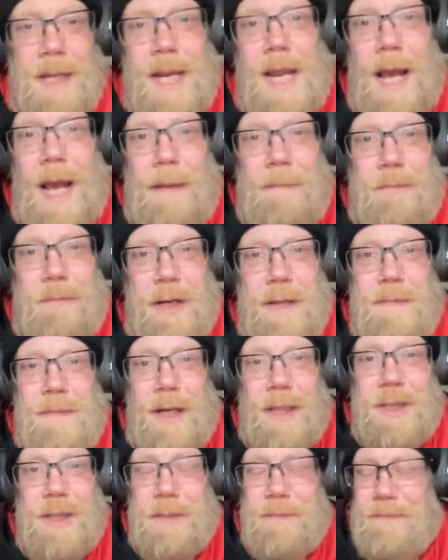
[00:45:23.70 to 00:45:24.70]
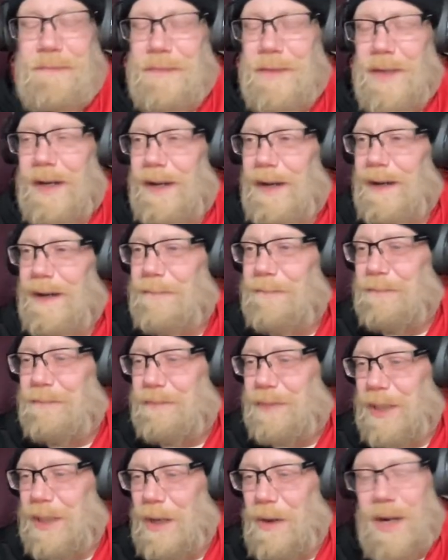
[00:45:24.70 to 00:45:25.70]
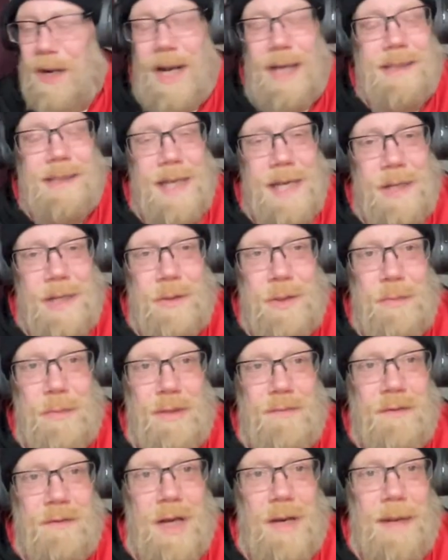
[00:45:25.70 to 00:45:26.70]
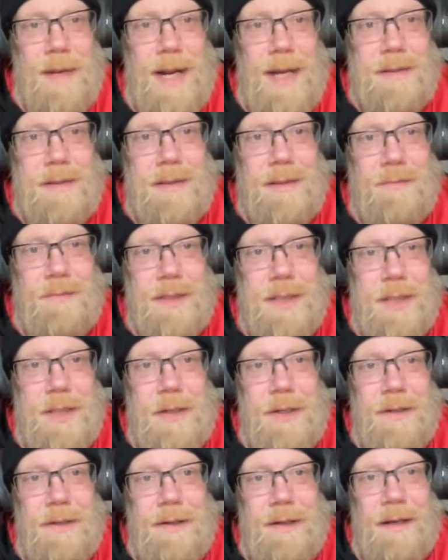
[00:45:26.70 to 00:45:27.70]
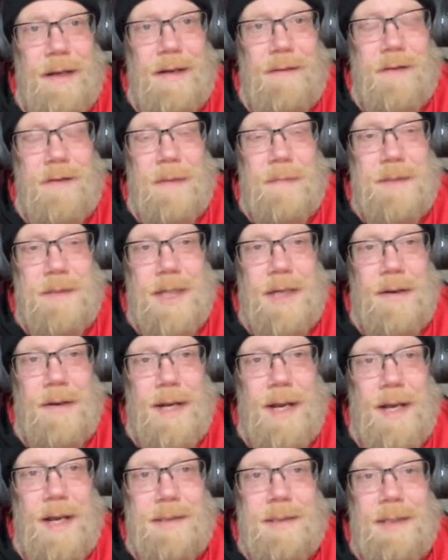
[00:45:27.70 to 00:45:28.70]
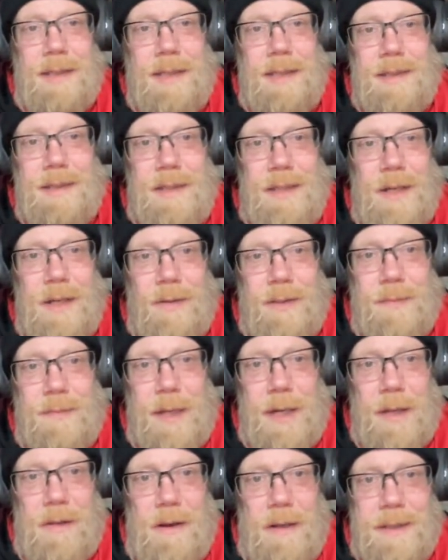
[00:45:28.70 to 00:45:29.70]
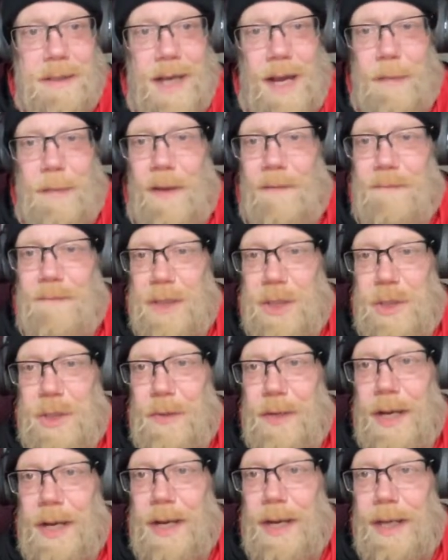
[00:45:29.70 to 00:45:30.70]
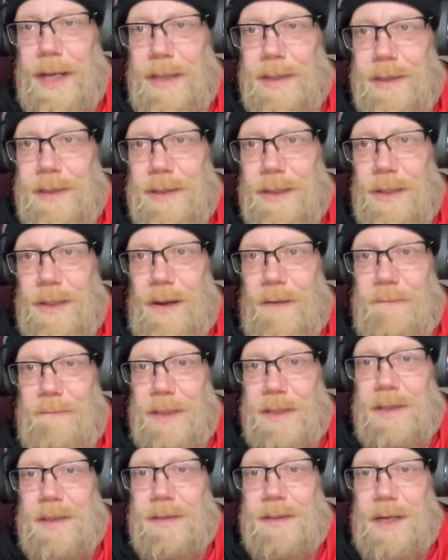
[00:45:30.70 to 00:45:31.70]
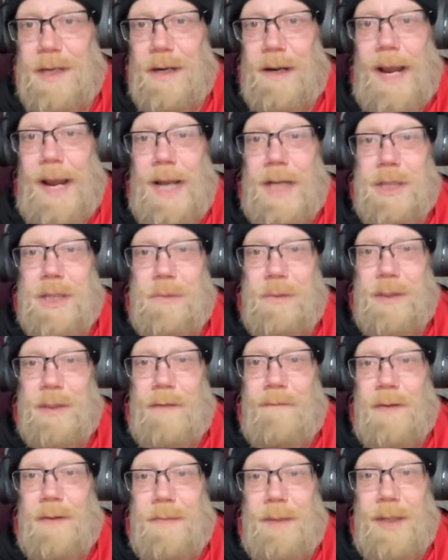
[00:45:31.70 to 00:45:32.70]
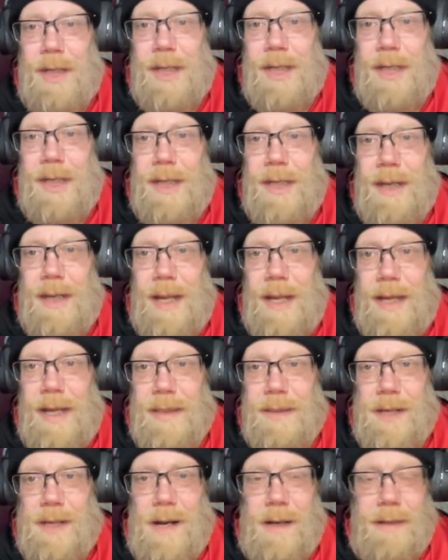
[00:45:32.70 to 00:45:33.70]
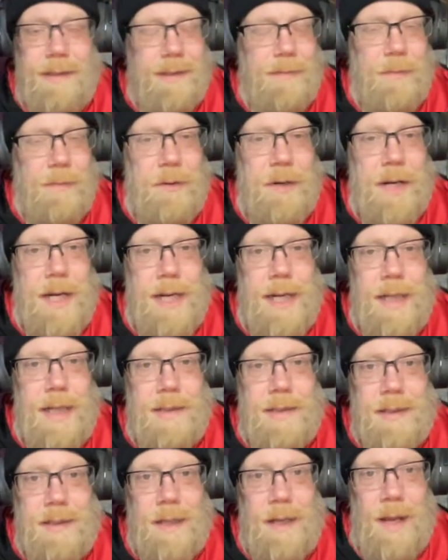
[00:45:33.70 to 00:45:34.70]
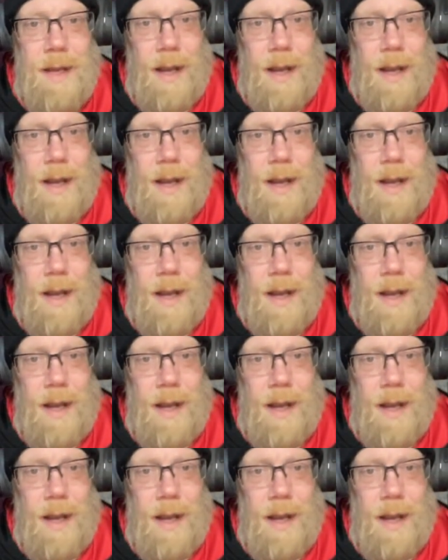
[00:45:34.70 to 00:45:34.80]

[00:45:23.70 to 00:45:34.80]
Yeah, pretty much. But no, guys, thank you so much for coming out to the return of Compass Curiosities. You know, it's been a long time. I've missed you guys. You know, I've missed this interaction with everybody and talking to some great guests.